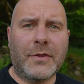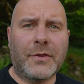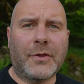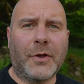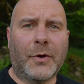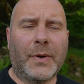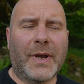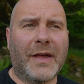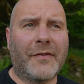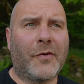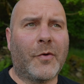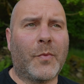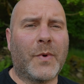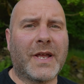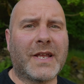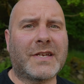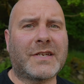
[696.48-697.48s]
Don't ever
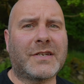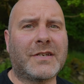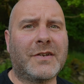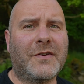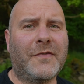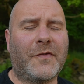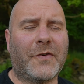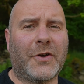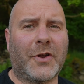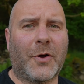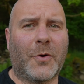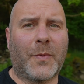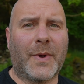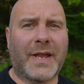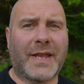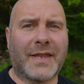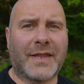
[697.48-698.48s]
wish for no
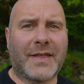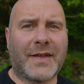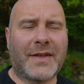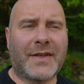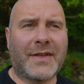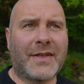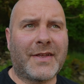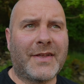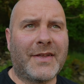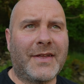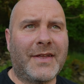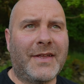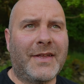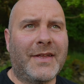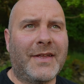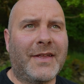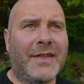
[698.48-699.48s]
wind,
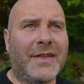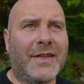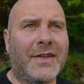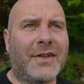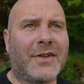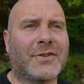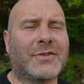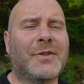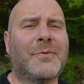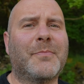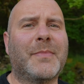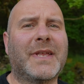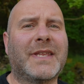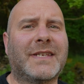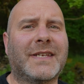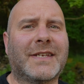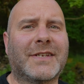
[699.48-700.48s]
because the
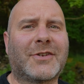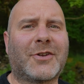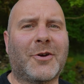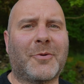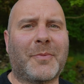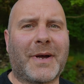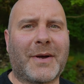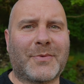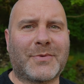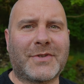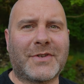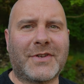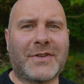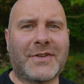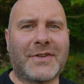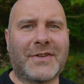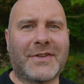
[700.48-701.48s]
midges come out.
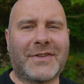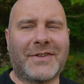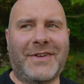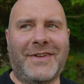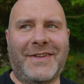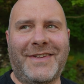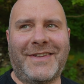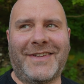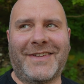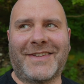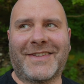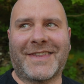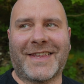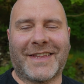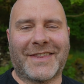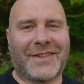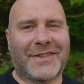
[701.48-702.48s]

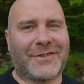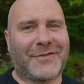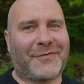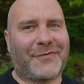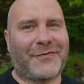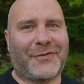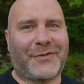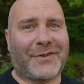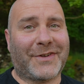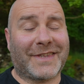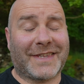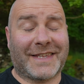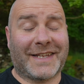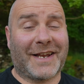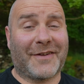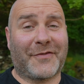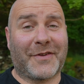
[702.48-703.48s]
They're
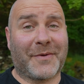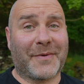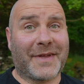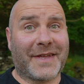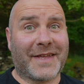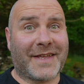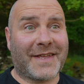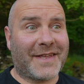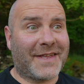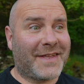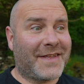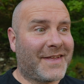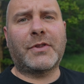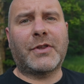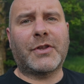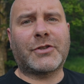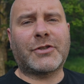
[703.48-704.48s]
everywhere.
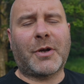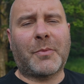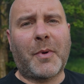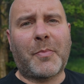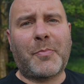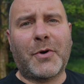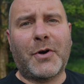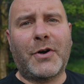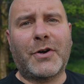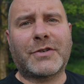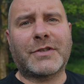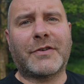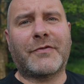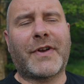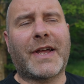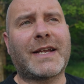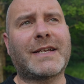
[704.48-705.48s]
The tomaporks
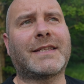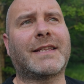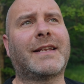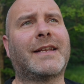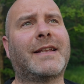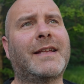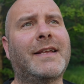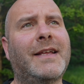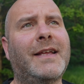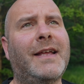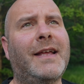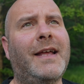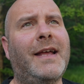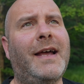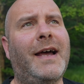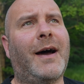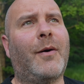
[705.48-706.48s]
are resting,
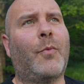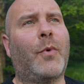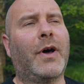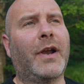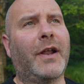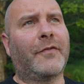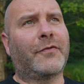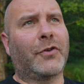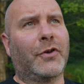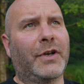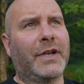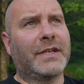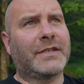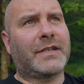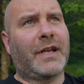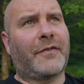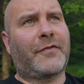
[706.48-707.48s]
and what I've done
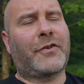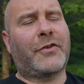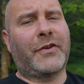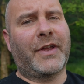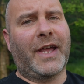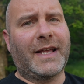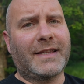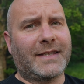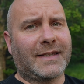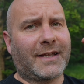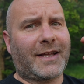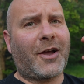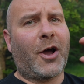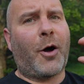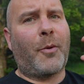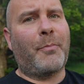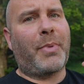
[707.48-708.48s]
is I've created a
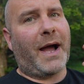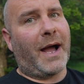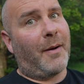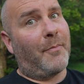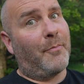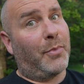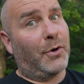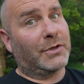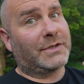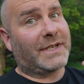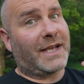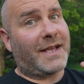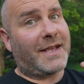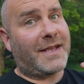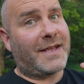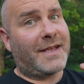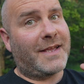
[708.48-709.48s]
compound butter,
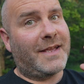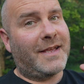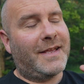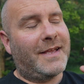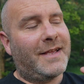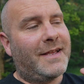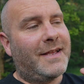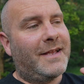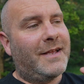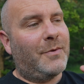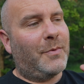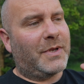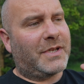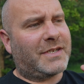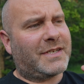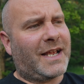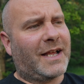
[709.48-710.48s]

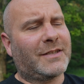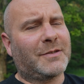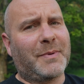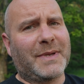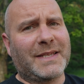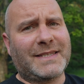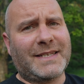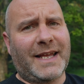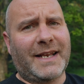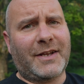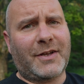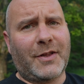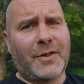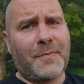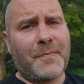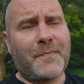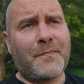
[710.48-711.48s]
which sounds a bit technical,